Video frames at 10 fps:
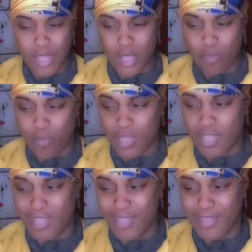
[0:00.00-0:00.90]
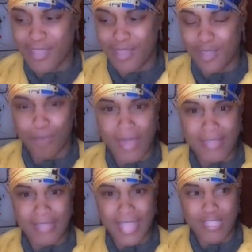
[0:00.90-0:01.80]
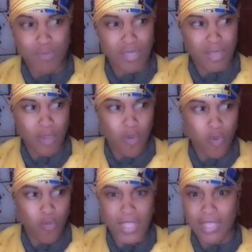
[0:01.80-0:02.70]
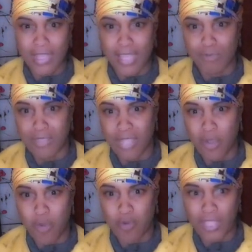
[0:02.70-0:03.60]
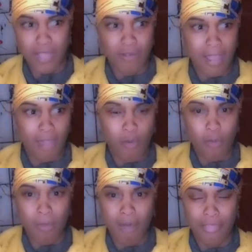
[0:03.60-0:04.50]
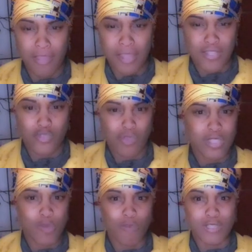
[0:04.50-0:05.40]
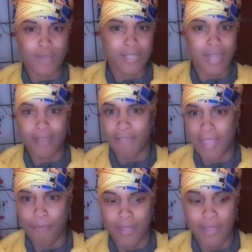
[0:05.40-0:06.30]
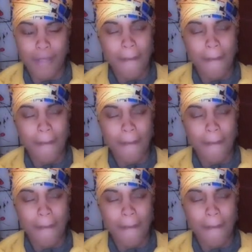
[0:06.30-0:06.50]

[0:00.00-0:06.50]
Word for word: And we look back and say, I spent that whole weekend, I spent that whole year, that whole month, stressing over something that never happened.